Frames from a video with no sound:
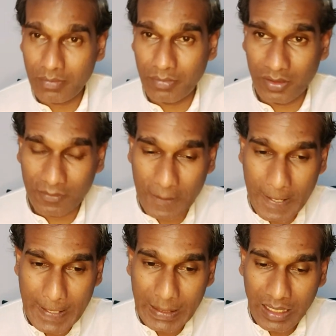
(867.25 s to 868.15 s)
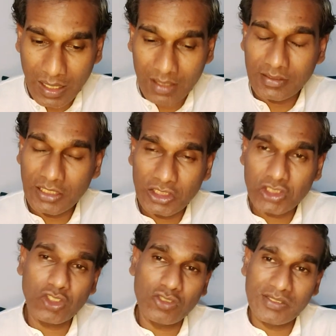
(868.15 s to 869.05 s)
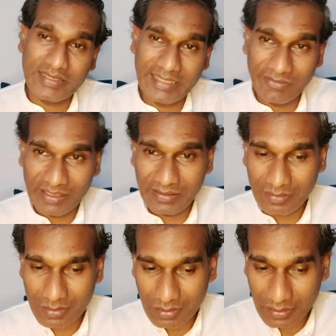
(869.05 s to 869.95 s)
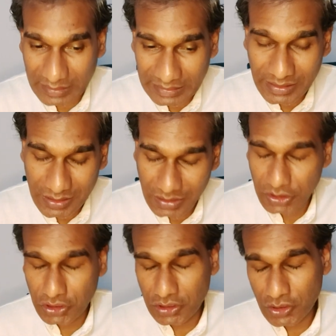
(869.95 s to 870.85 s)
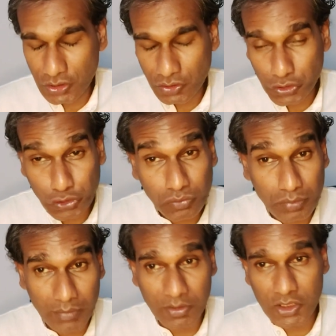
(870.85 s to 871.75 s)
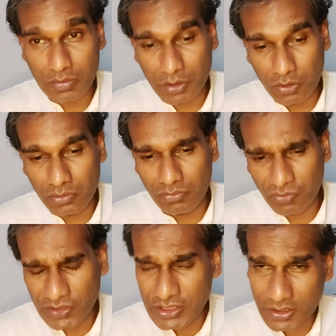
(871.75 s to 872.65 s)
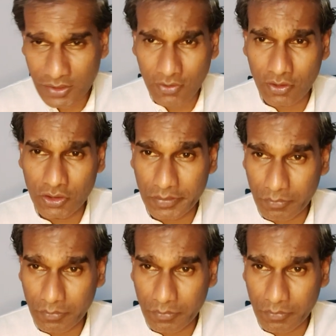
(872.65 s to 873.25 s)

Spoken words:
And he starts giving these teachings through Brahma's mouth, which is called Murli,